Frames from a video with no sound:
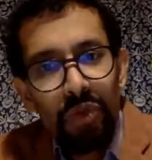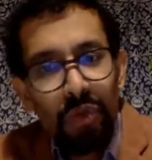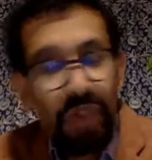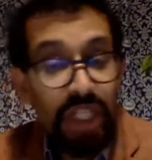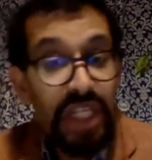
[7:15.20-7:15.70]

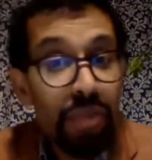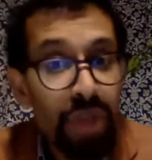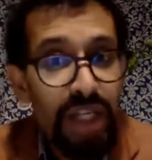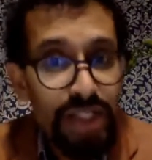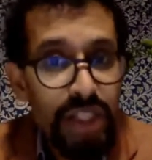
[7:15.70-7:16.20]
what an
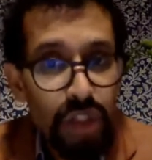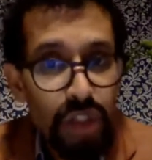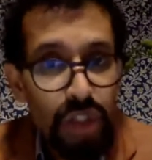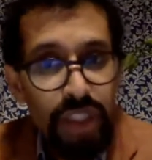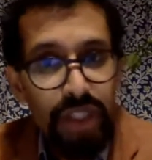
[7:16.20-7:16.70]

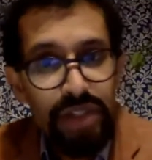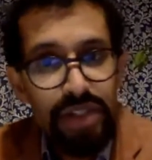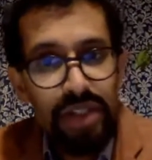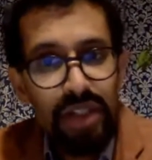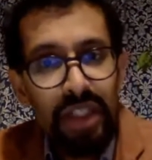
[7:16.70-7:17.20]
immunization
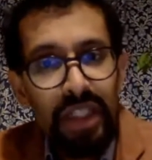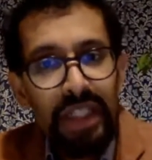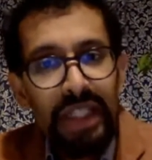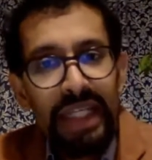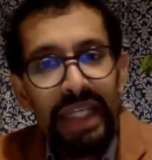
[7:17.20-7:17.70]
does.
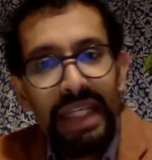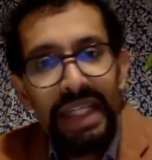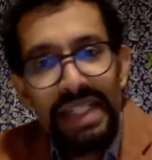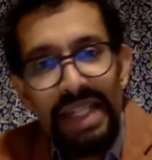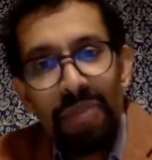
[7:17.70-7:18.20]
It
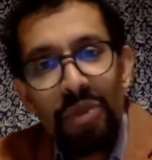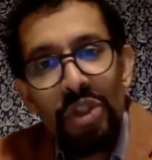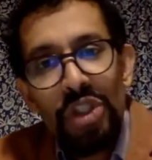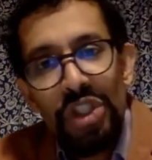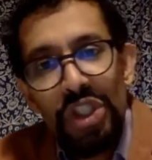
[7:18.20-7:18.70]
attempts
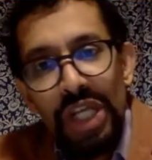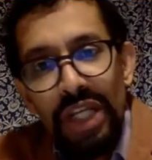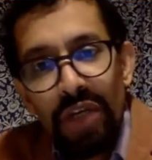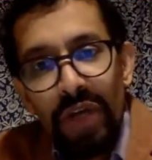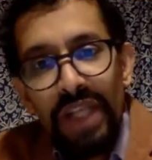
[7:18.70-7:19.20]
to
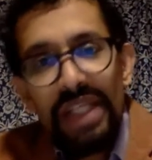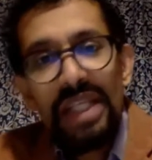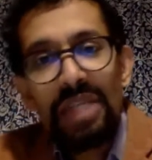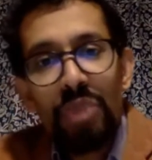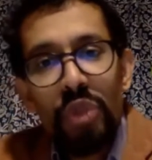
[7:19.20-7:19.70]
generate
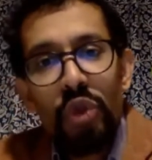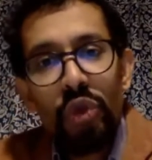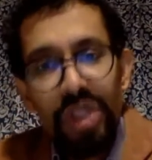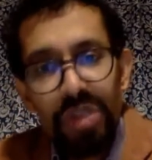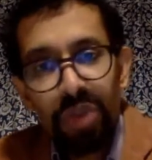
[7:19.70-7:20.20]
an immune
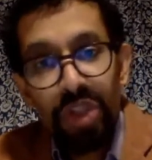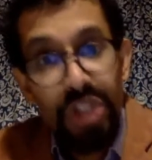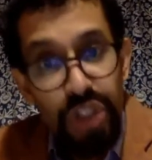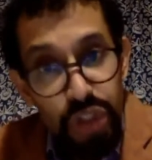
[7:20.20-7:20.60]
response